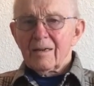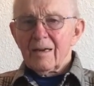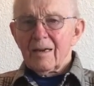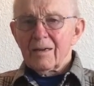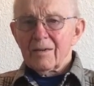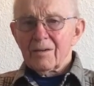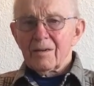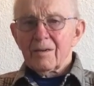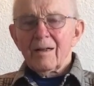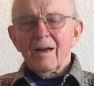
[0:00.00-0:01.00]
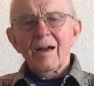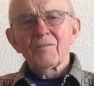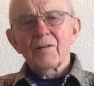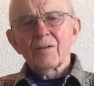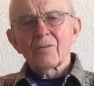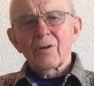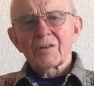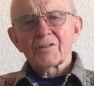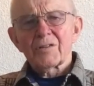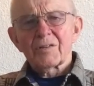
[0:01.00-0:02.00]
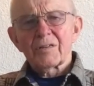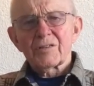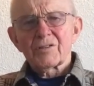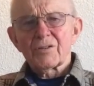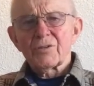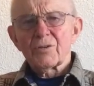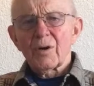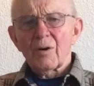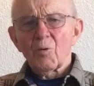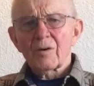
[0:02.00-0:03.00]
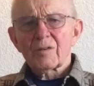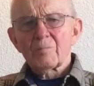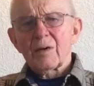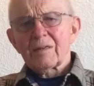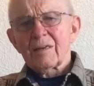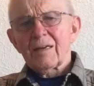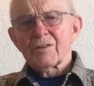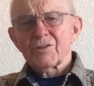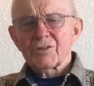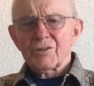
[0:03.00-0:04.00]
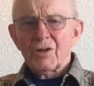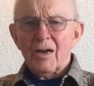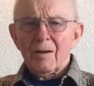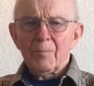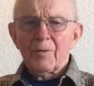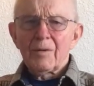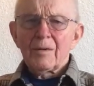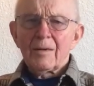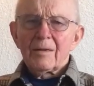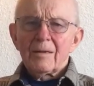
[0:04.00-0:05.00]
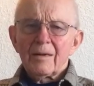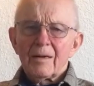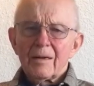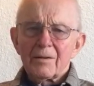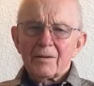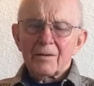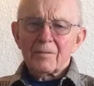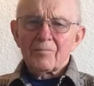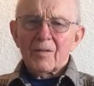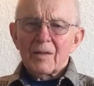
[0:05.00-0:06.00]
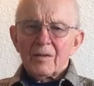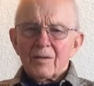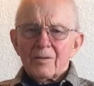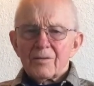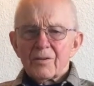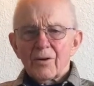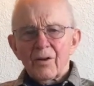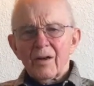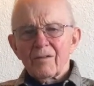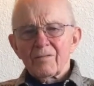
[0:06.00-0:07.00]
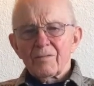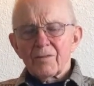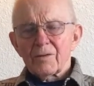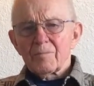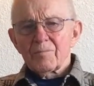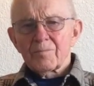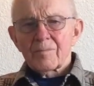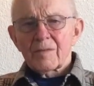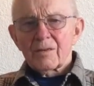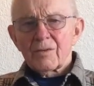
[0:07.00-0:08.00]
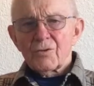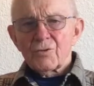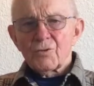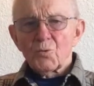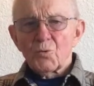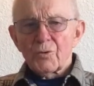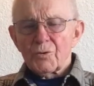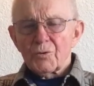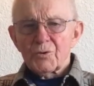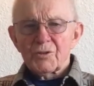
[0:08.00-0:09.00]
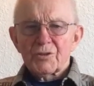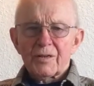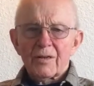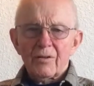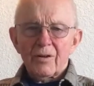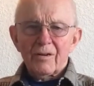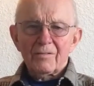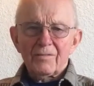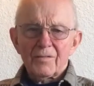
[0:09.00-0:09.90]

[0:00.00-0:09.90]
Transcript: and I found lots of things to do. I worked in my dad's shop and did a lot of tool use and a lot of